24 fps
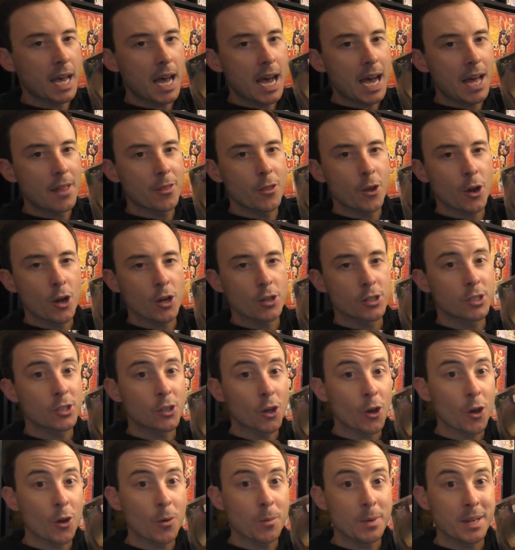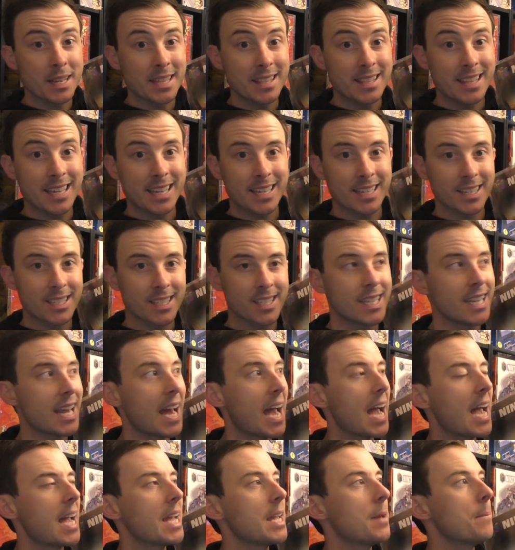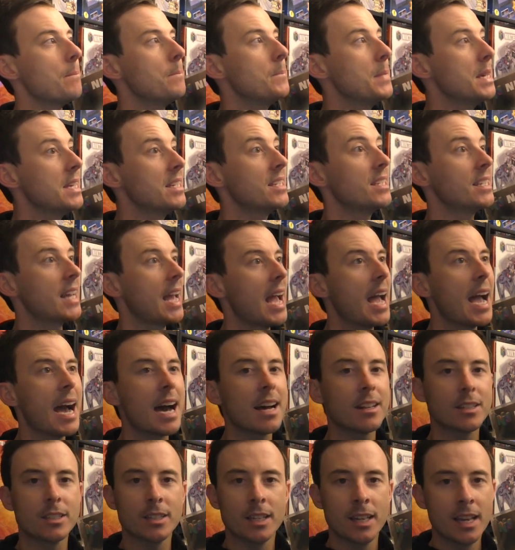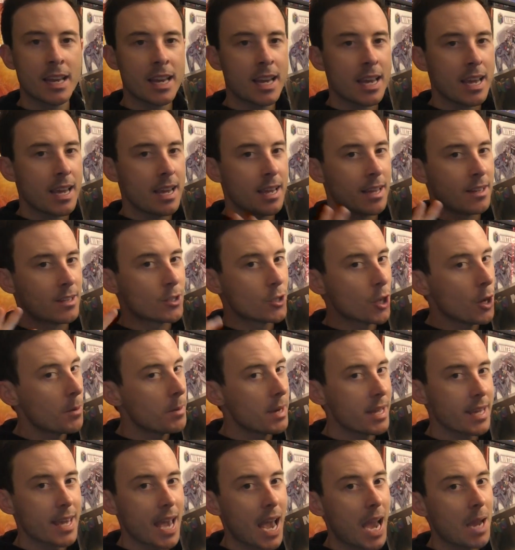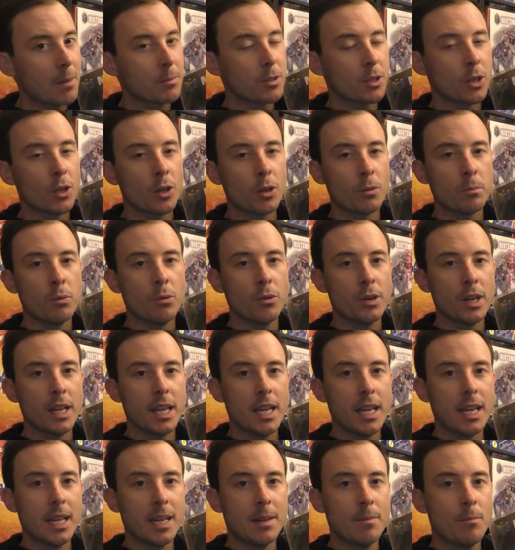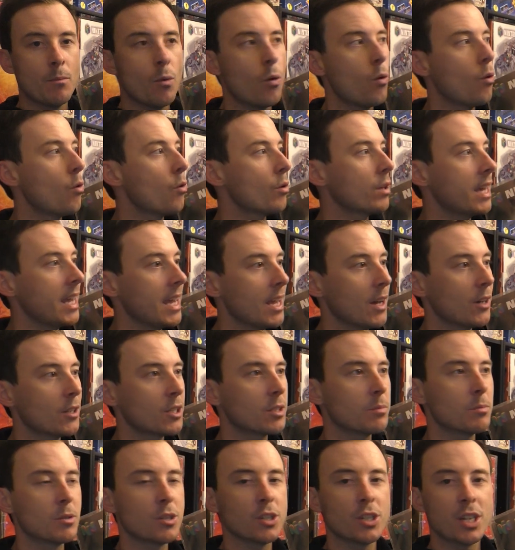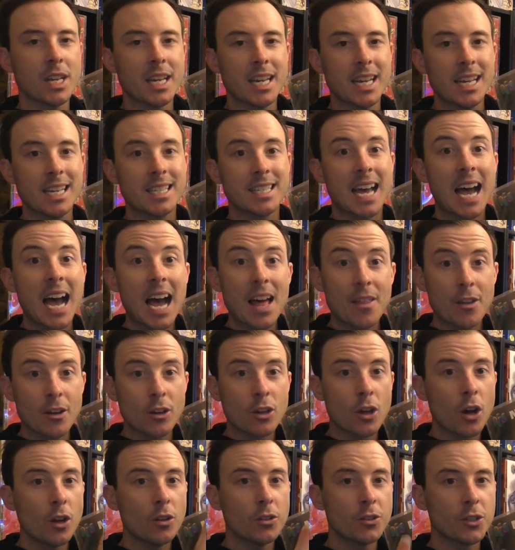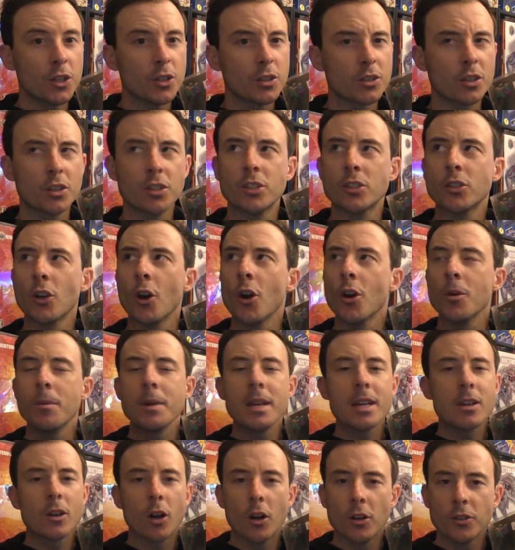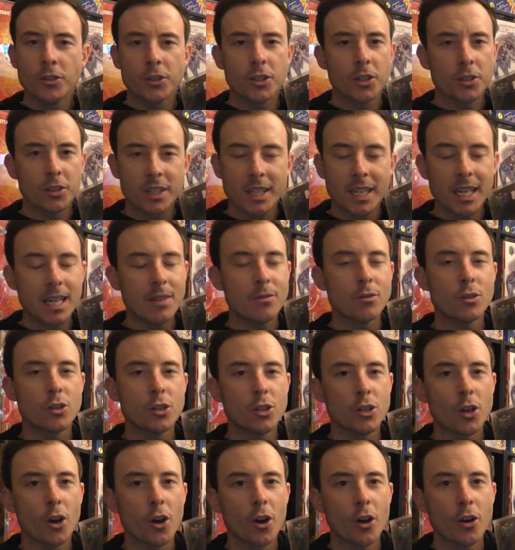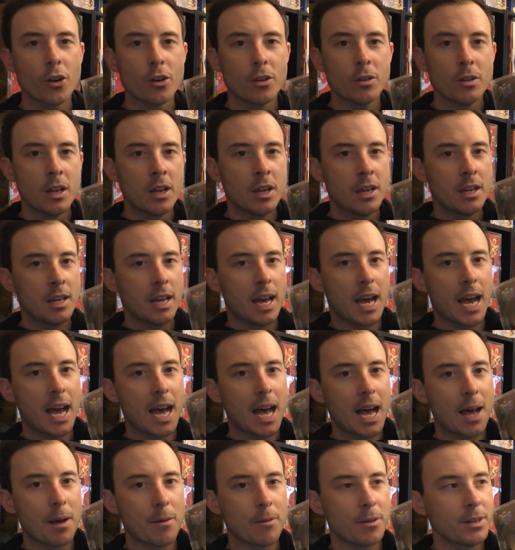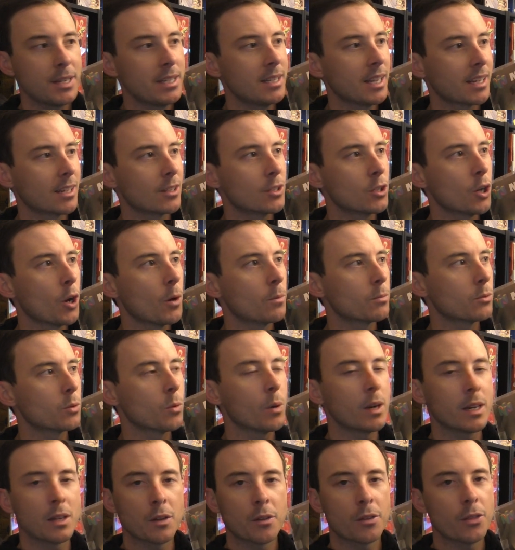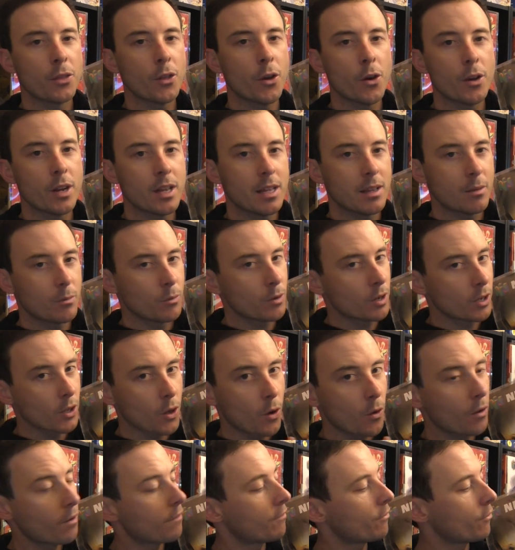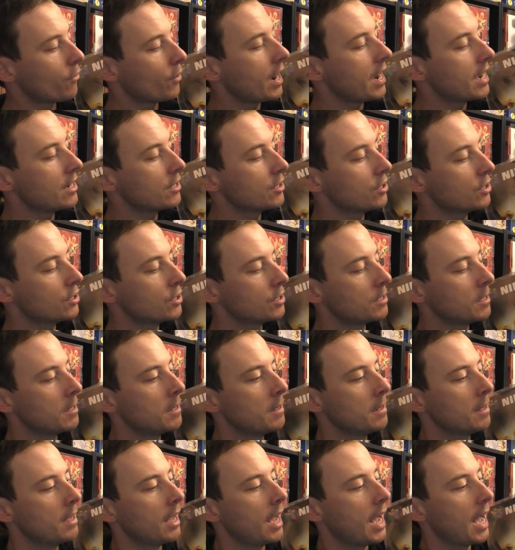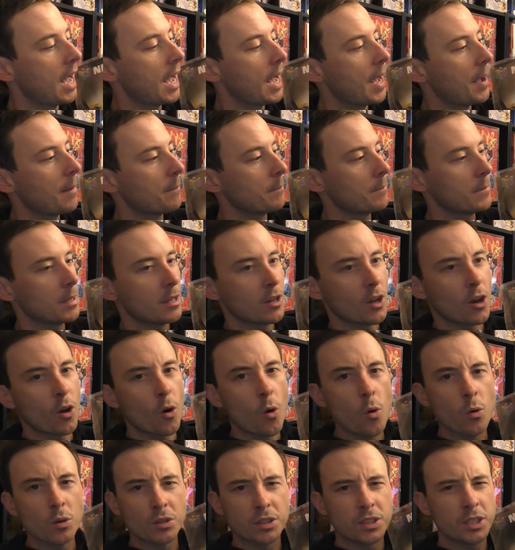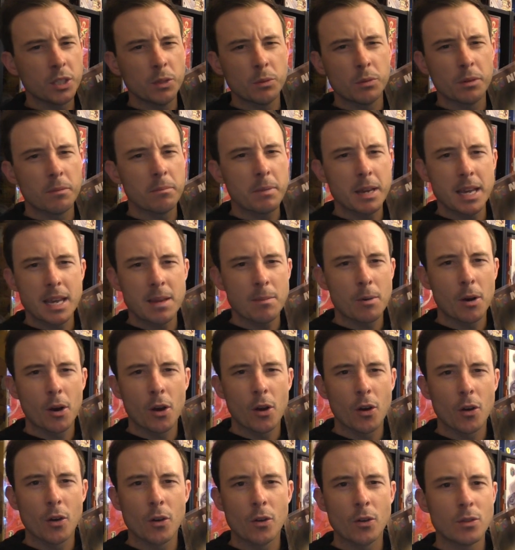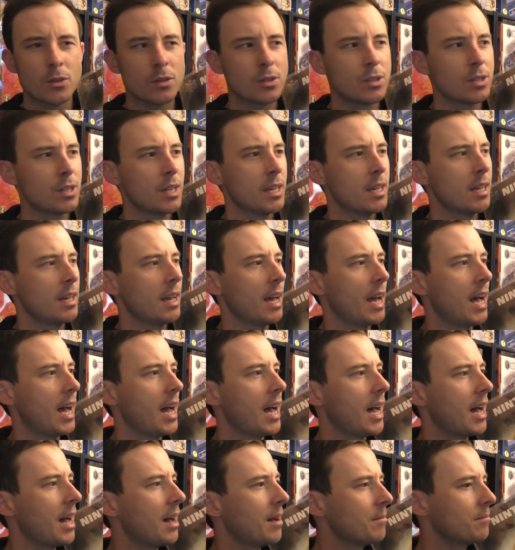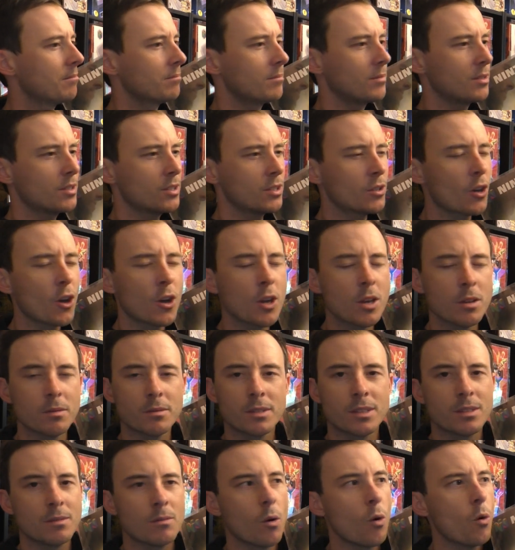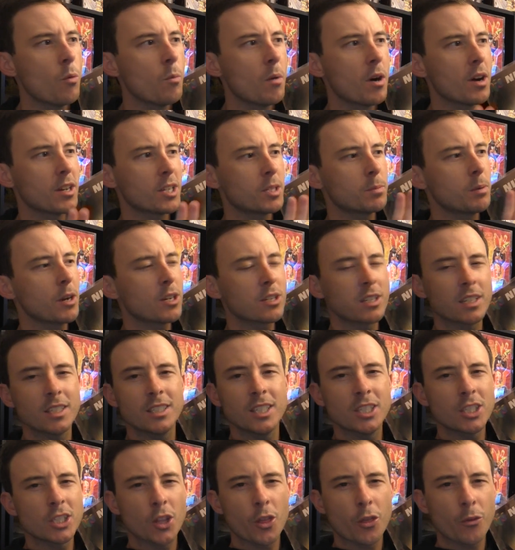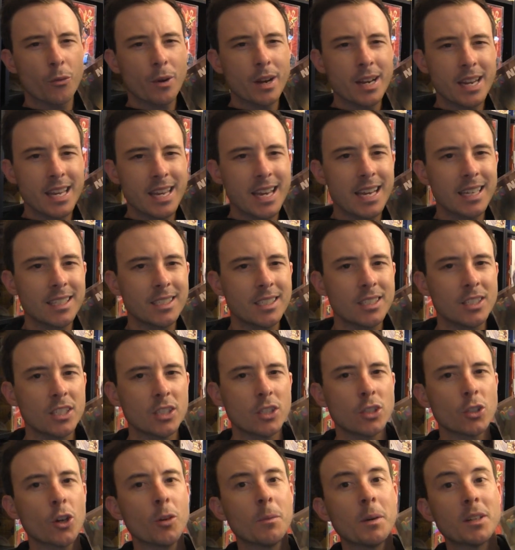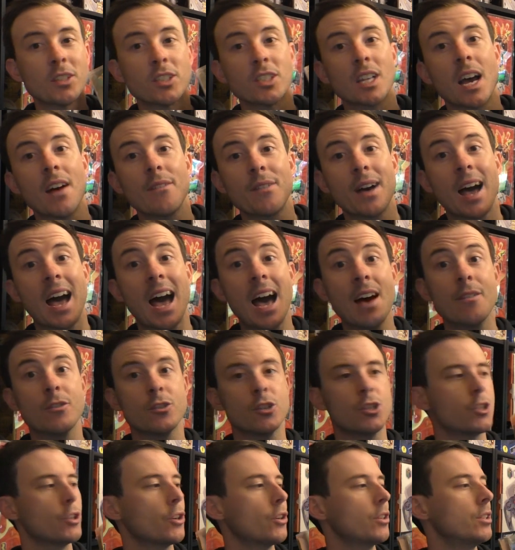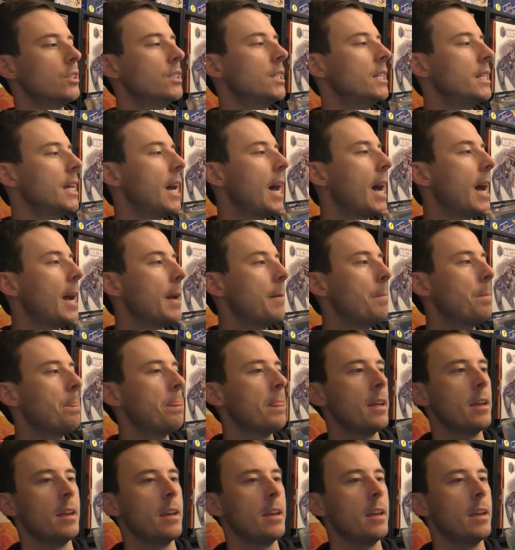hard though. So many things today missed out. So many games I could have put in, more kiosk machines, other consoles. I've got so many consoles I didn't even show. If I did like a top 20 or 30, it would have gone on for ages. You know, all sealed amiibos, so all my special edition 3DSs. There's so much stuff I haven't shown today,